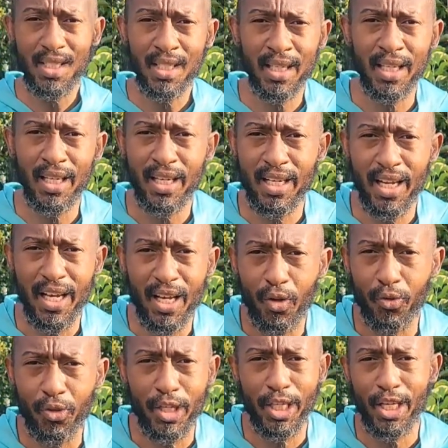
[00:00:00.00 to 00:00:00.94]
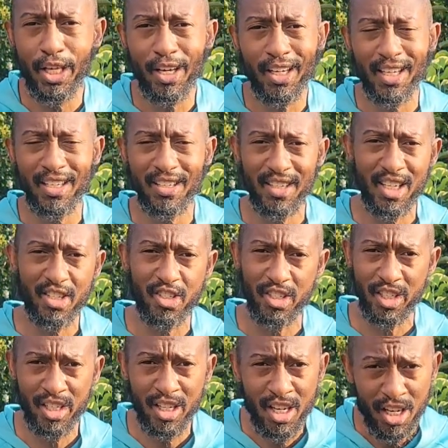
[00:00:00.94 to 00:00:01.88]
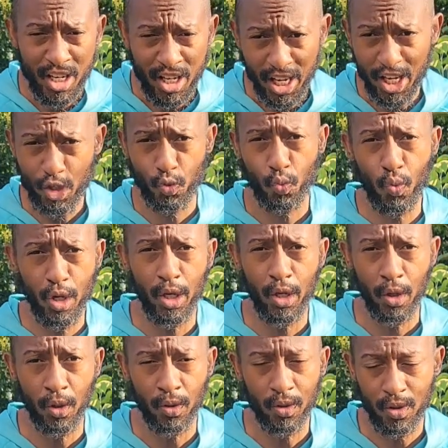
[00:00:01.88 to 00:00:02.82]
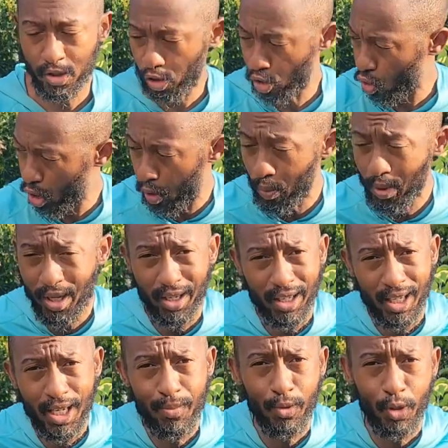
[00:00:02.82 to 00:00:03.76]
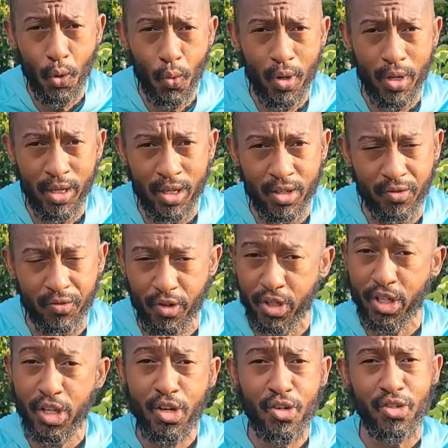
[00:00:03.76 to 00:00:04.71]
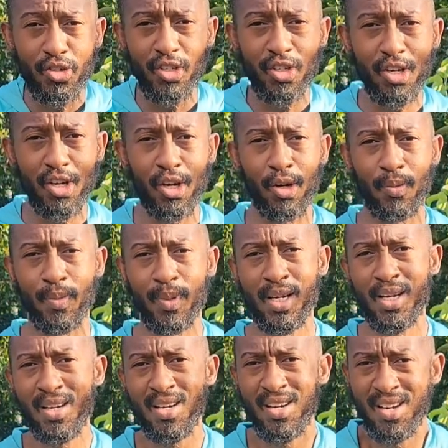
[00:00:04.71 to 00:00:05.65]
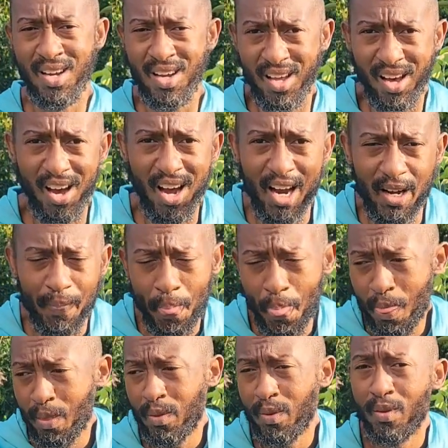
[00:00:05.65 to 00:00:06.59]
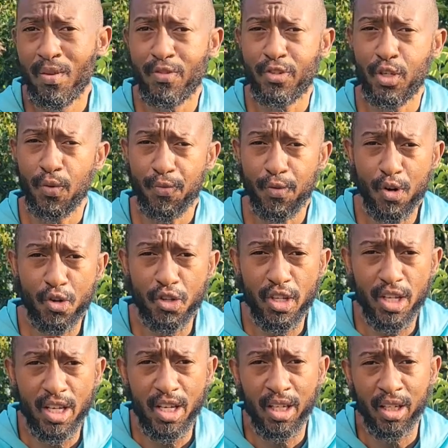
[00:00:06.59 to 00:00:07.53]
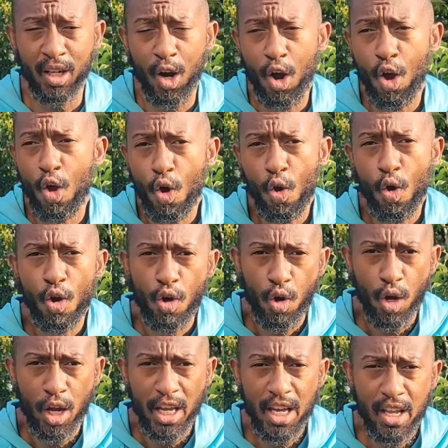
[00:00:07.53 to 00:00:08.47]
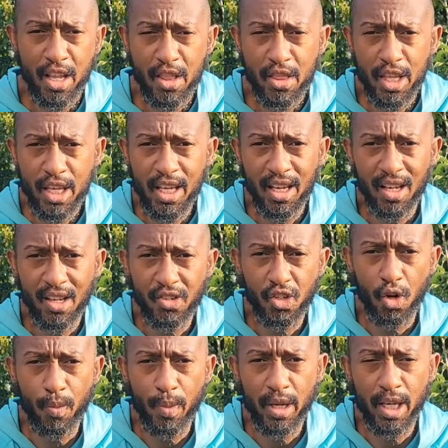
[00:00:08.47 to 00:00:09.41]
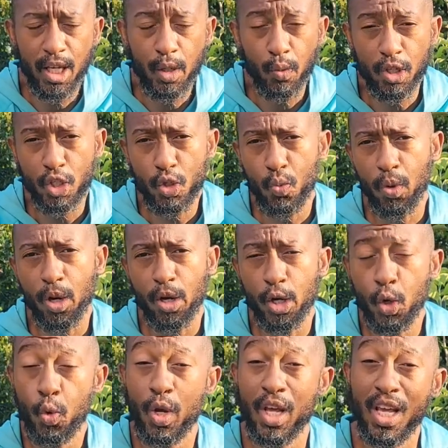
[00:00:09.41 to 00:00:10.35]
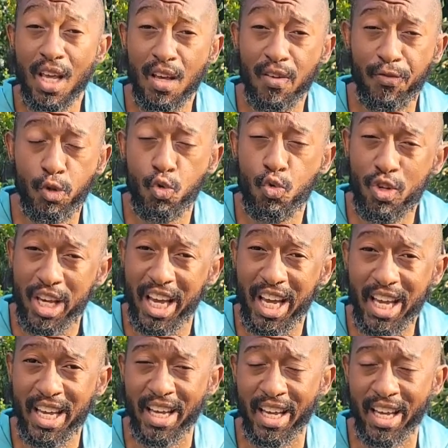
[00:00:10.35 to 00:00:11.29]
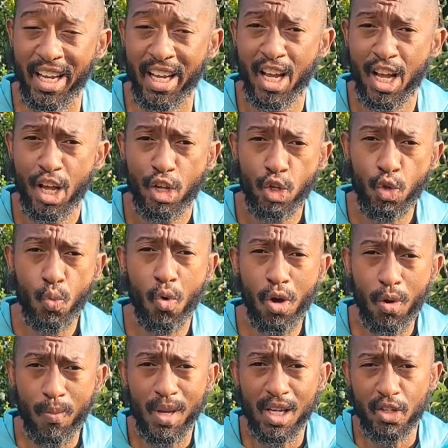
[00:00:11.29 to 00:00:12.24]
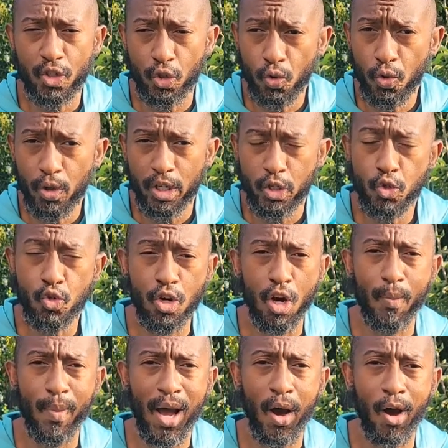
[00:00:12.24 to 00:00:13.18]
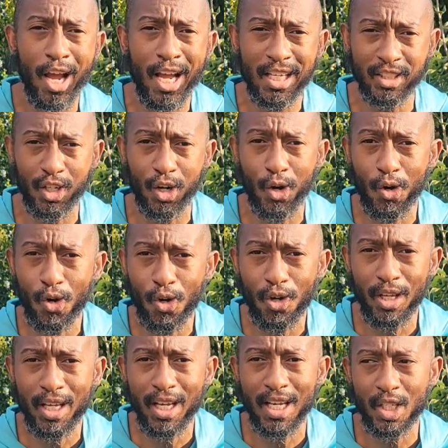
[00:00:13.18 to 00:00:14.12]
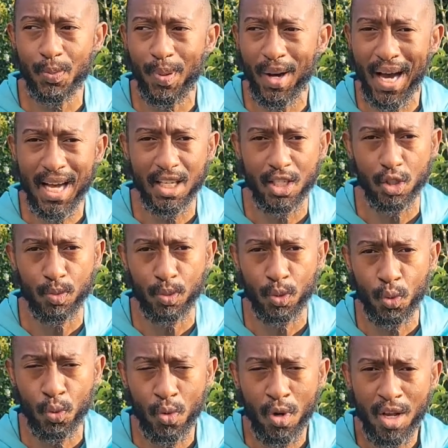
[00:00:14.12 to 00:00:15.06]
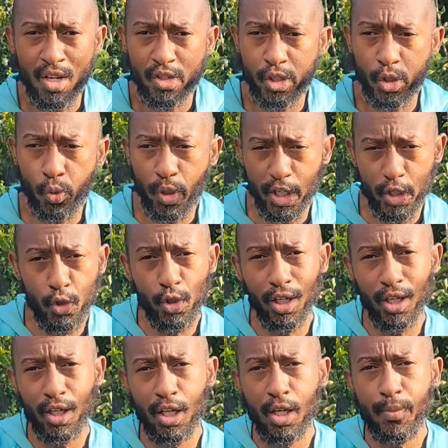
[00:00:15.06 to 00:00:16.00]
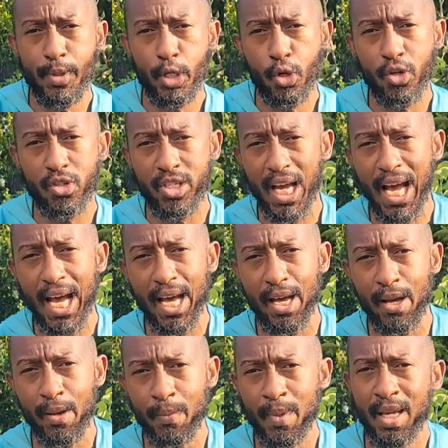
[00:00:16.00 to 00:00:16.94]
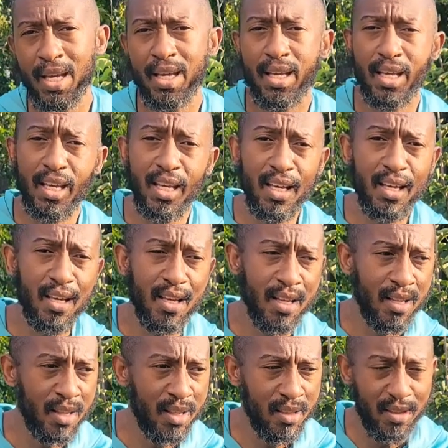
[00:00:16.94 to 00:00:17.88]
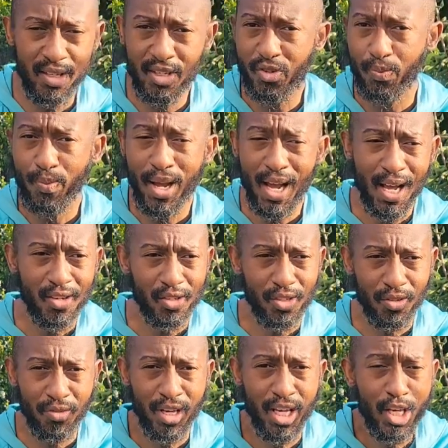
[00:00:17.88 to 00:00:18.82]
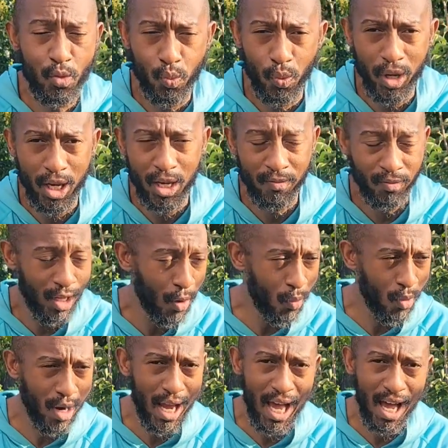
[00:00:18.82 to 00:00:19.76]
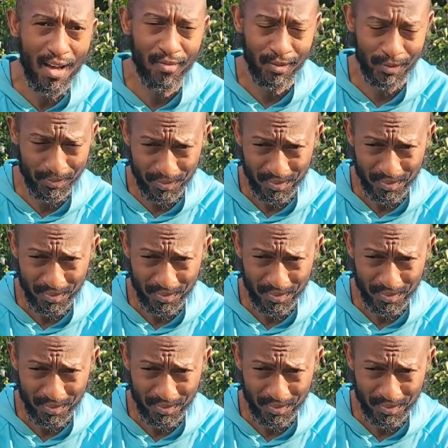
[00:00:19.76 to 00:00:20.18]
in healthy condition as well, so that we can keep doing this for years to come. All right, so first thing, in the summer heat, what you want to do, if you can, you want to make sure that you come out as early as possible so that you can limit your time in this massive heat wave that we're having.